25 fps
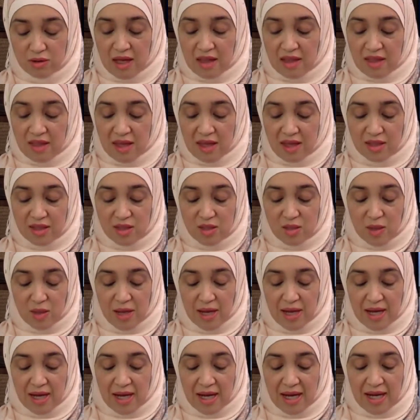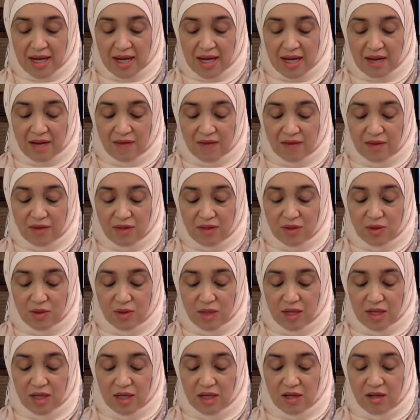That's why I love the
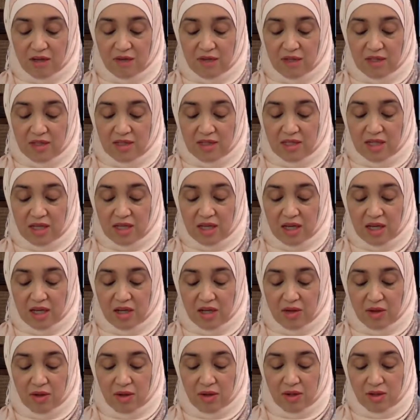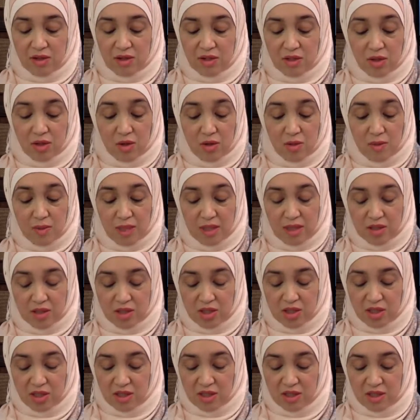du'a of istikhara so
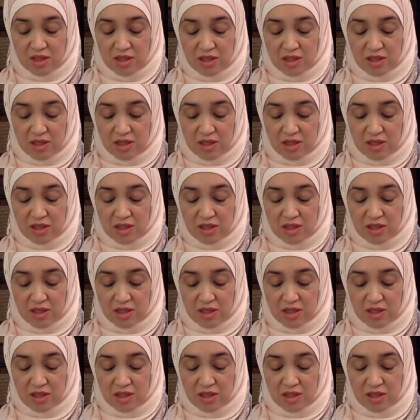much.